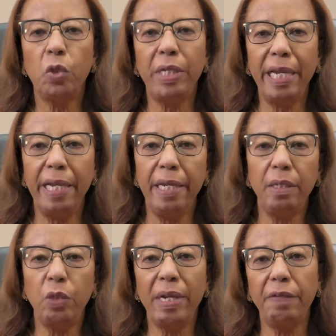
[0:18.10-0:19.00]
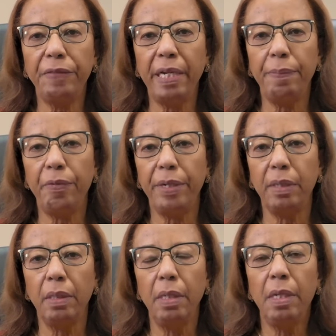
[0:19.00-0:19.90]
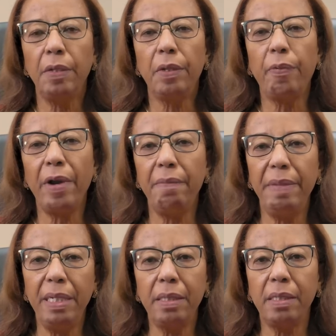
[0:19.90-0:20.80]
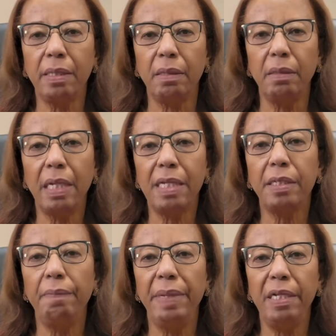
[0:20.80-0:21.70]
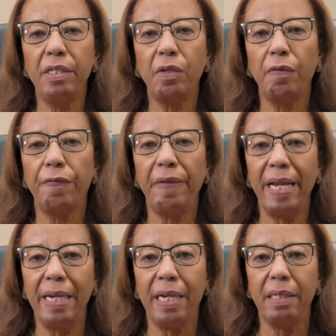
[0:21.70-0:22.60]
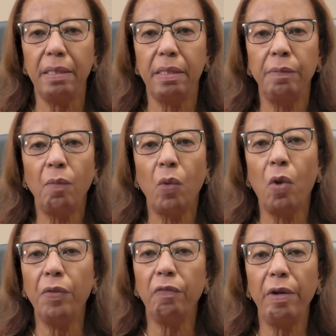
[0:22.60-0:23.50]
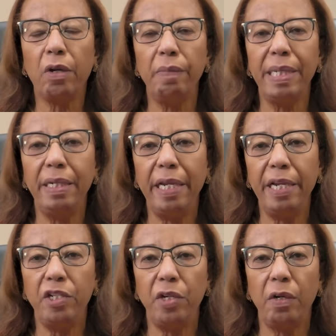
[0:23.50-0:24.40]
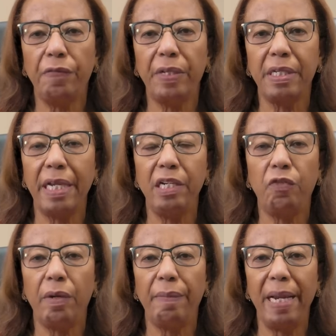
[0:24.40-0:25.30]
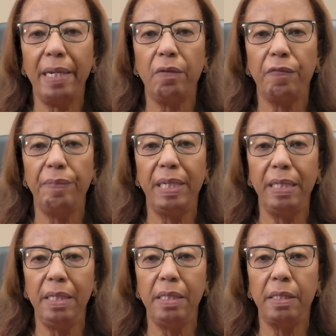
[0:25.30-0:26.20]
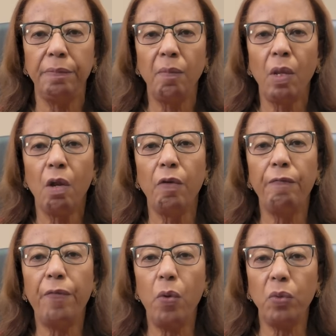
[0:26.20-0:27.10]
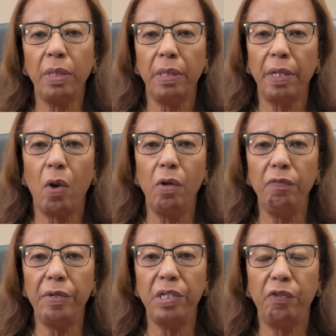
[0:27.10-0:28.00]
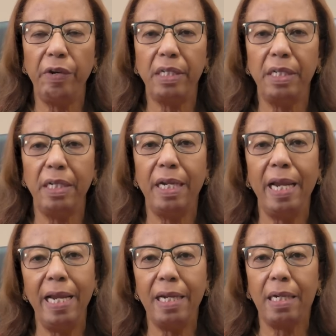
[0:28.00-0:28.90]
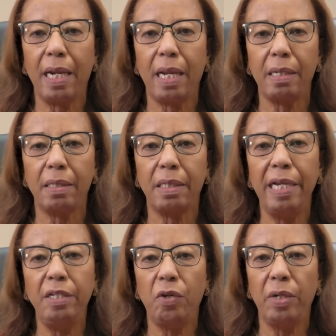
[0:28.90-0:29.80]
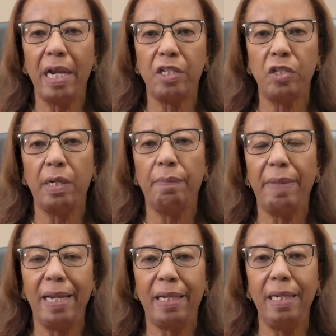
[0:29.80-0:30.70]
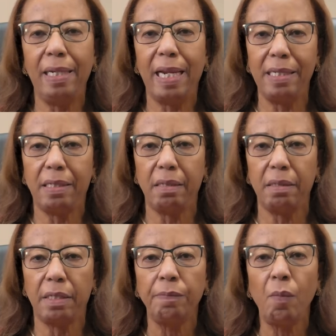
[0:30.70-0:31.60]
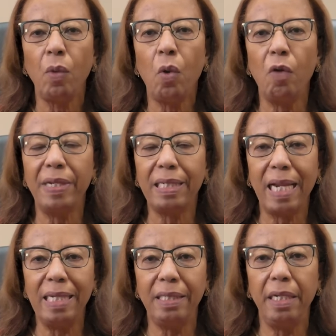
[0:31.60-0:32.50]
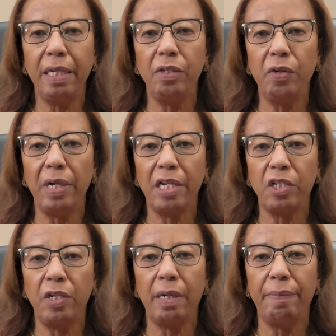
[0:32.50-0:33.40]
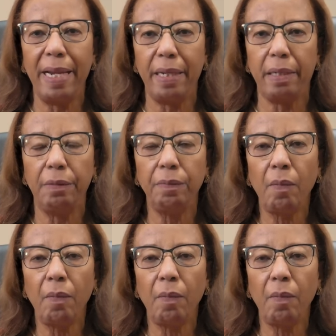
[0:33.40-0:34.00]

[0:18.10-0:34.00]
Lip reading: Today, 12th April, the Prime Minister, as the Minister of Finance, on the recommendation of the Central Bank of Belize, revoked the unrestricted A-class international banking license of Atlantic International Bank.